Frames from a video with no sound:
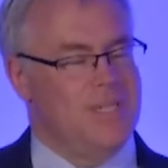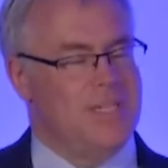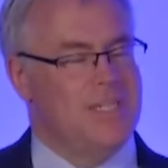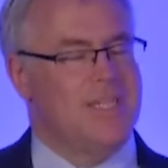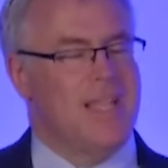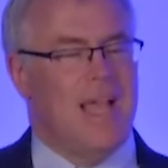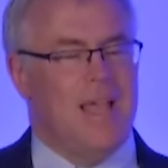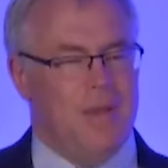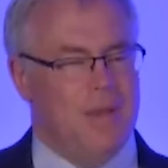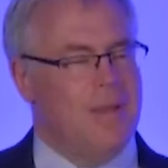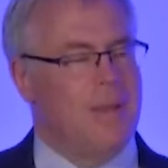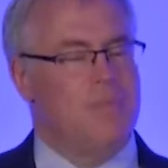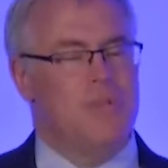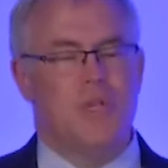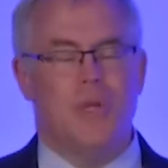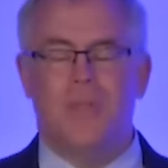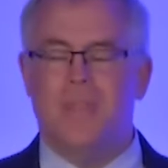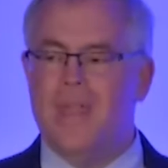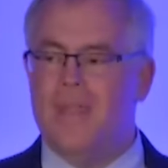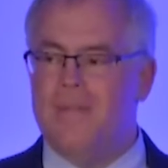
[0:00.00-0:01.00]
I'm
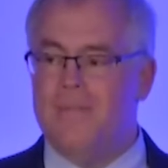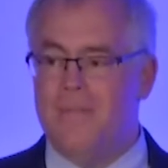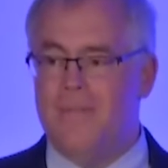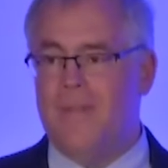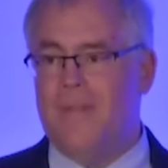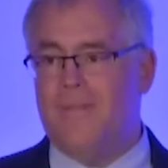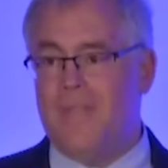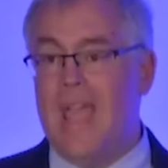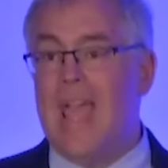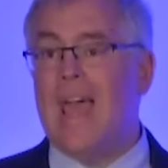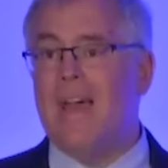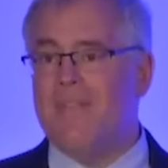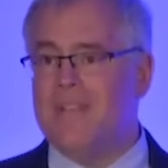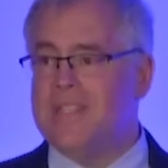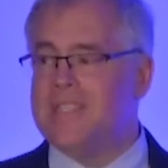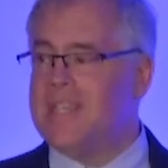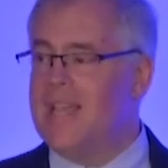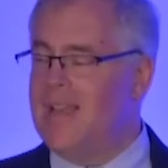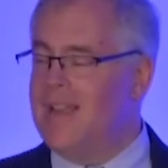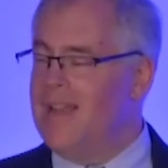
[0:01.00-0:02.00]
sure if they
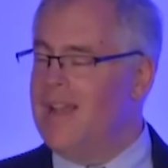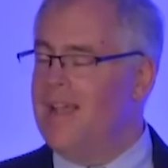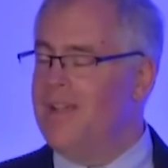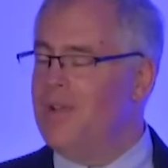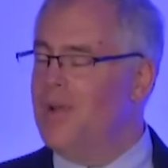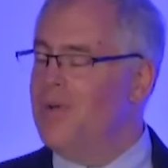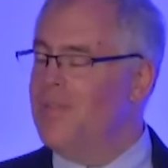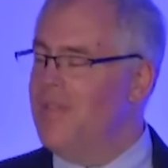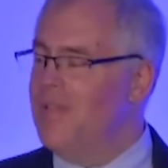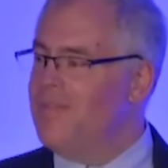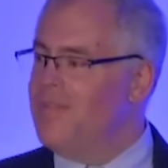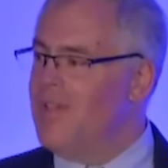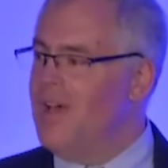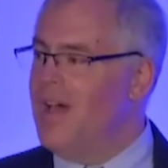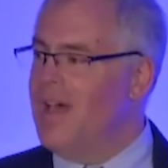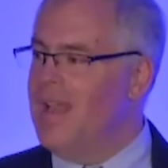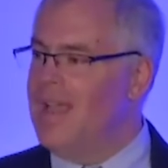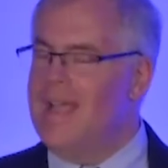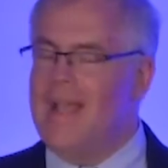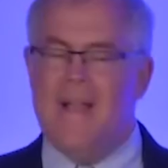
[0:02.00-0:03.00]
haven't said it, I know they've
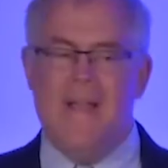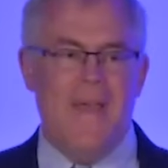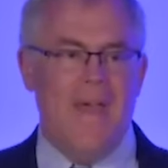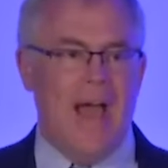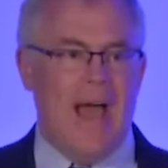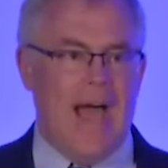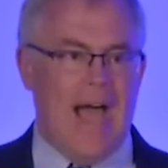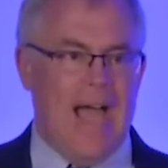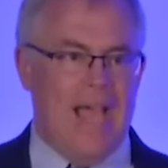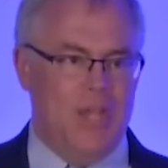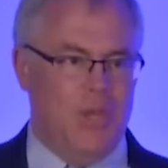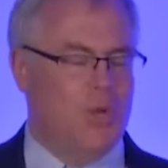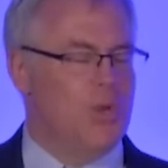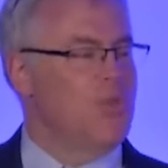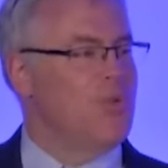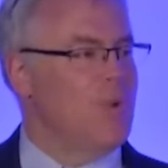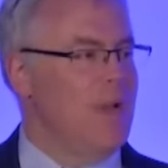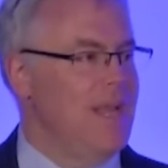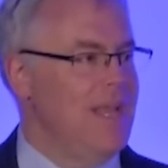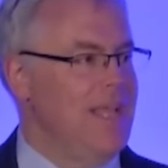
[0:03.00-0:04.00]
thought it. I know
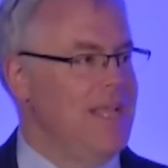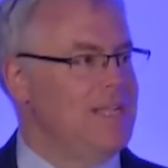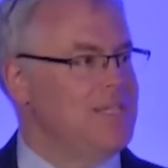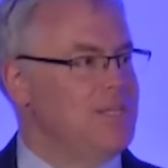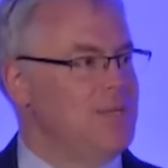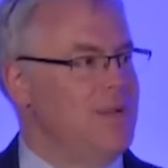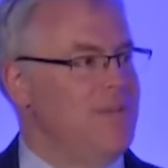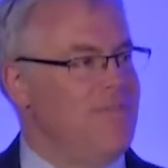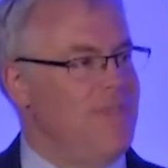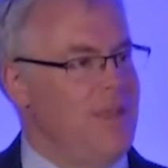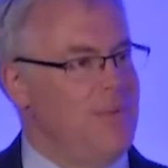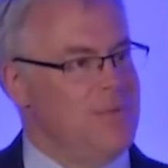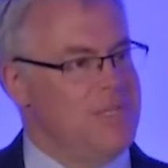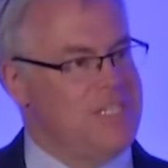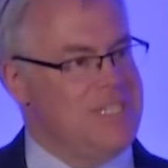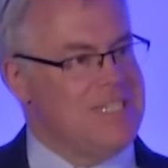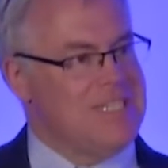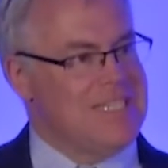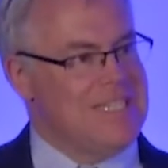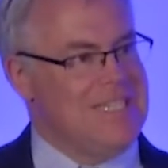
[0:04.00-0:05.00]
the right answer. If they would
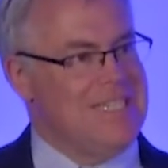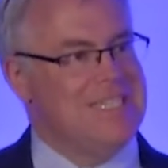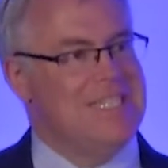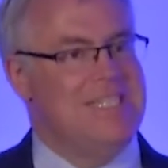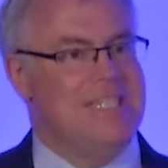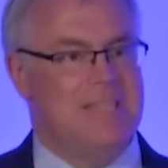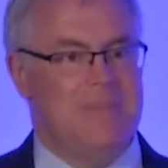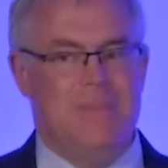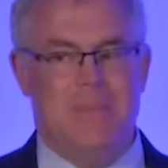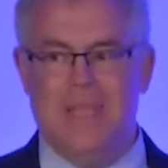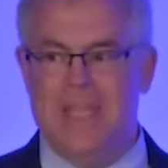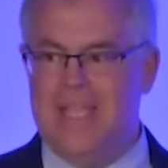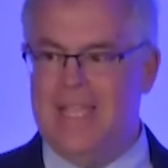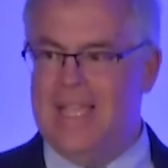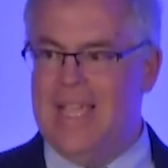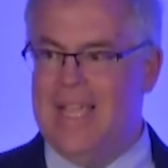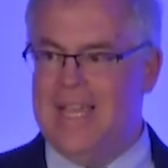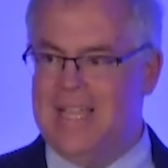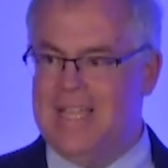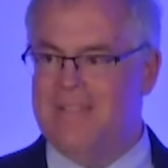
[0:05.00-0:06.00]
just listen to
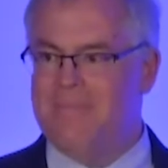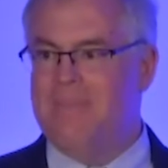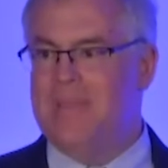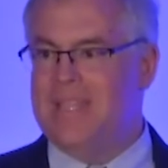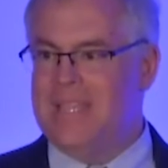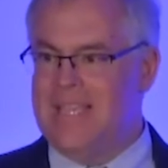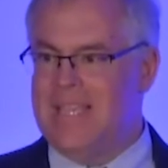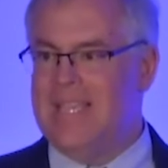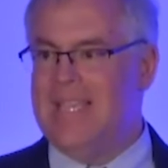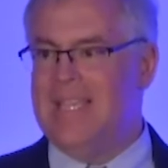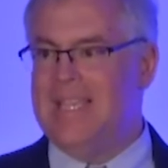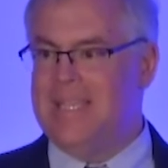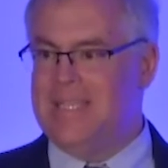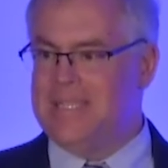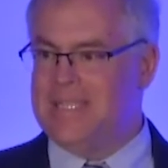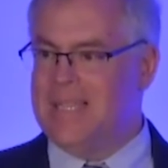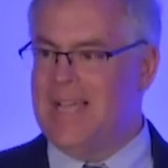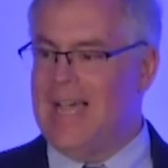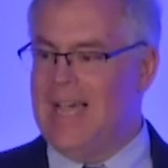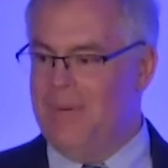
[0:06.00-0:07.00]
me and give me the
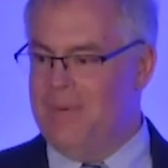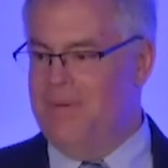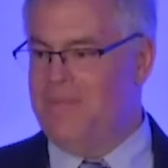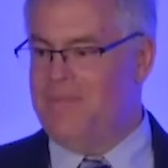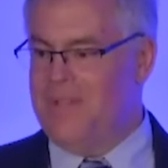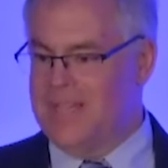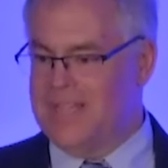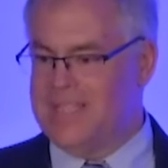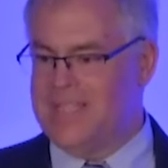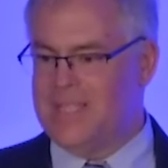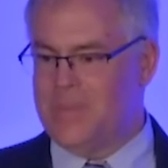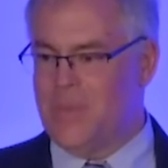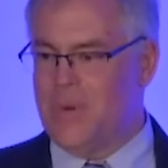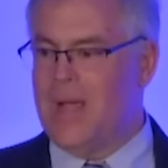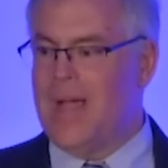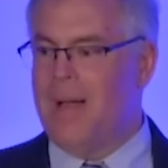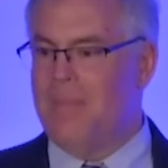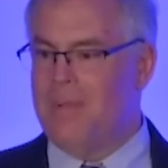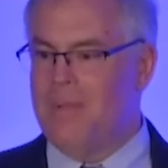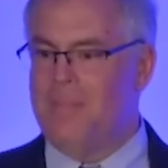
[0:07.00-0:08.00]
keys, I would fix this
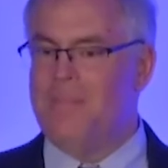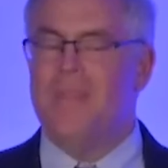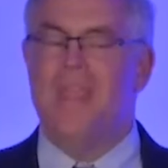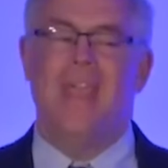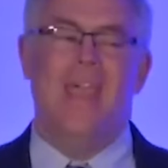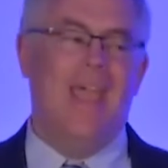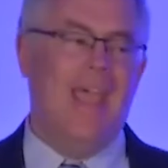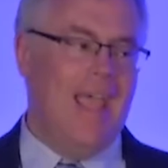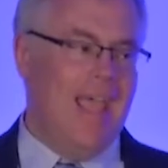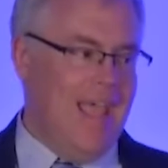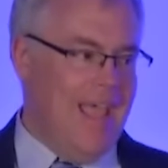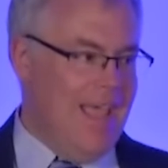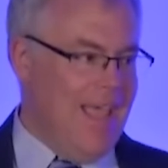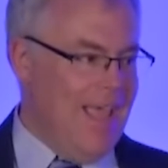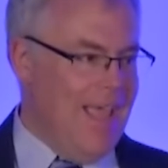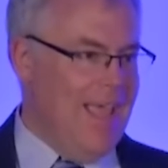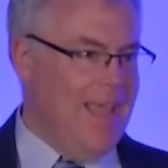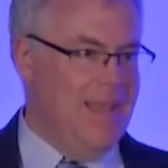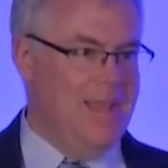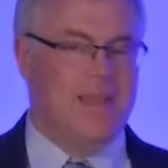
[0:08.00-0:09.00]
problem.
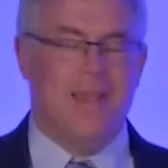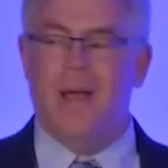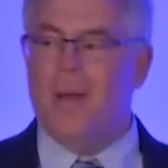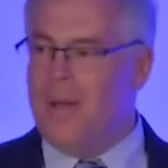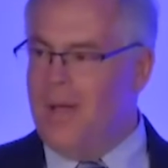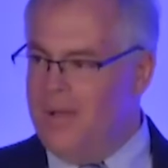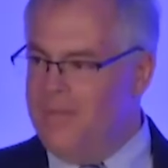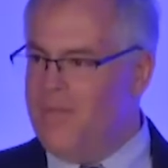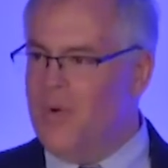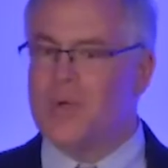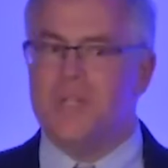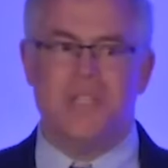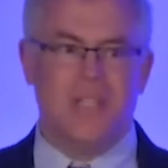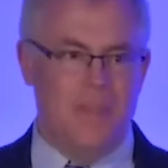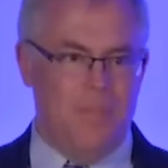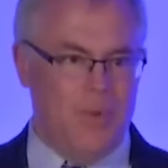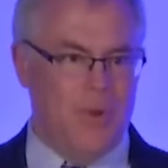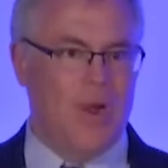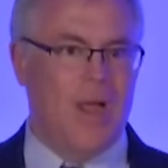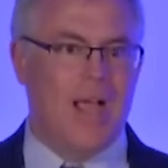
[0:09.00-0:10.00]
And
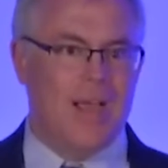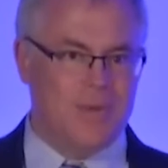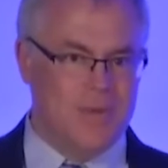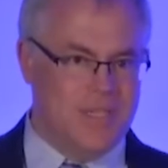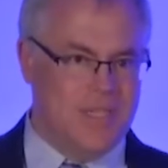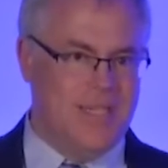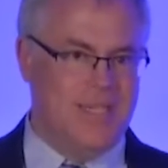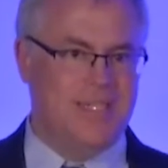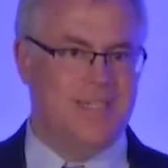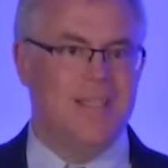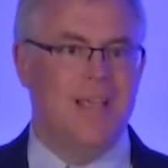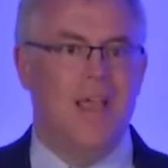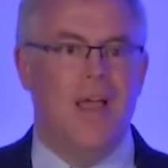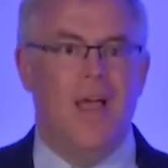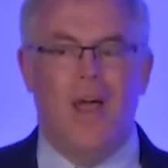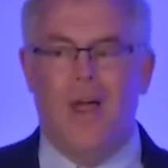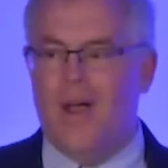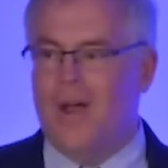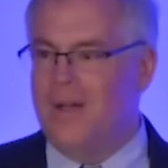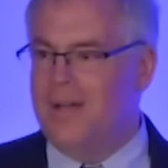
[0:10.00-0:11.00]
unfortunately, bureaucracies
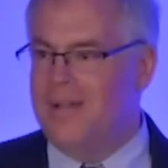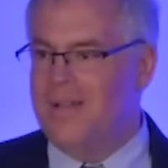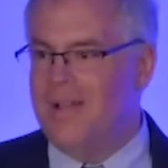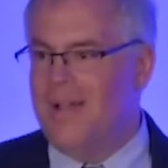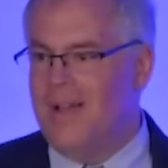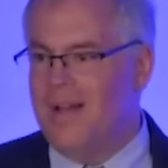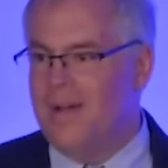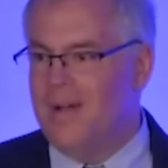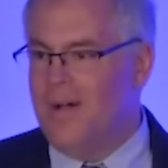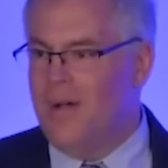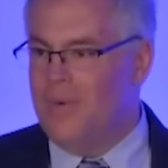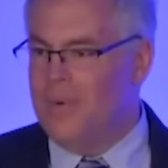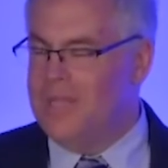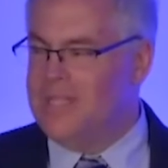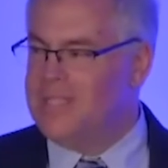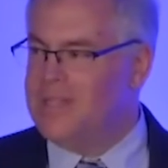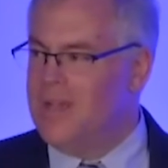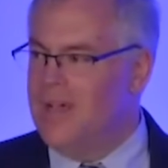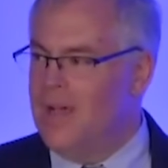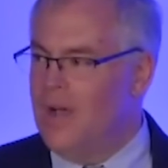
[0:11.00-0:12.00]
aren't
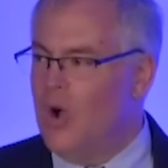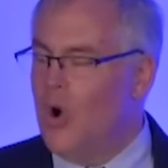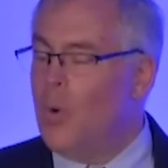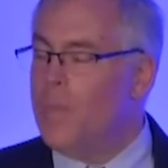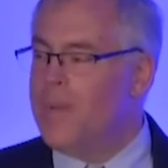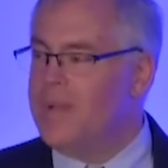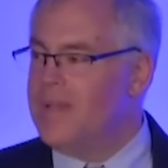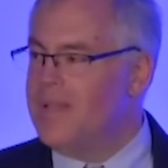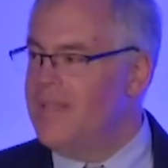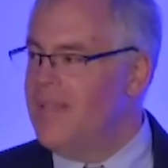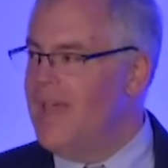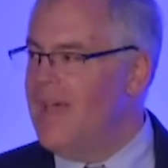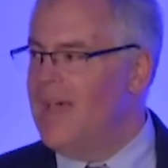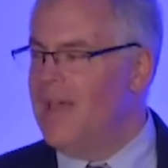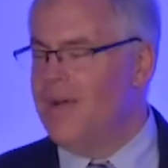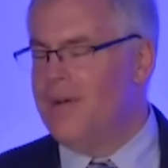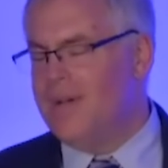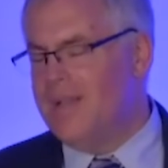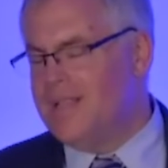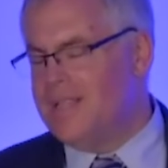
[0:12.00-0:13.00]
always open to
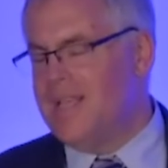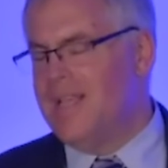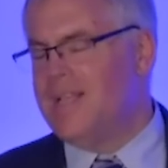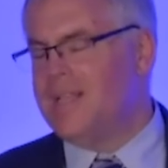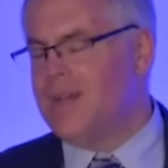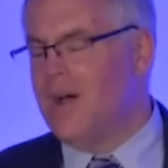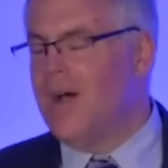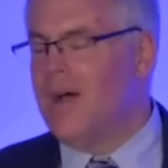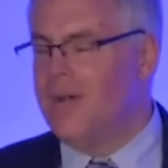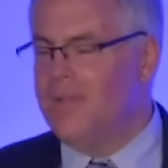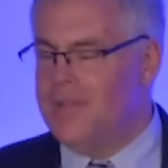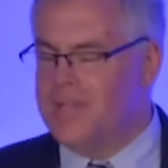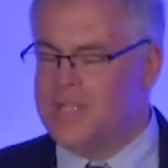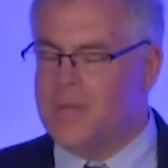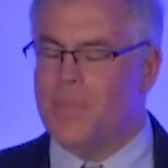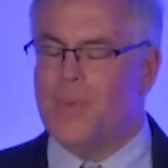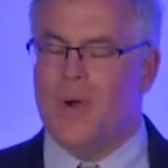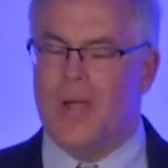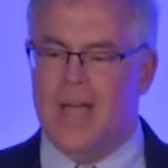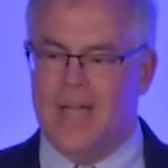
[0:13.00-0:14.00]
that, or it's hard. There's a
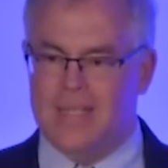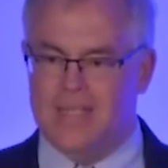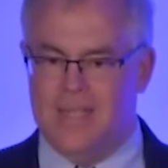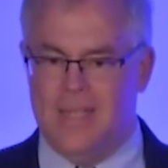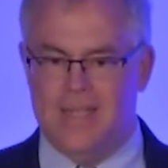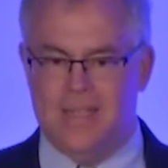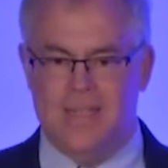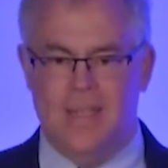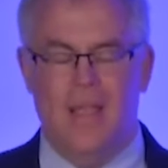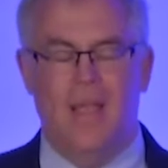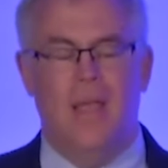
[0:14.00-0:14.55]
process.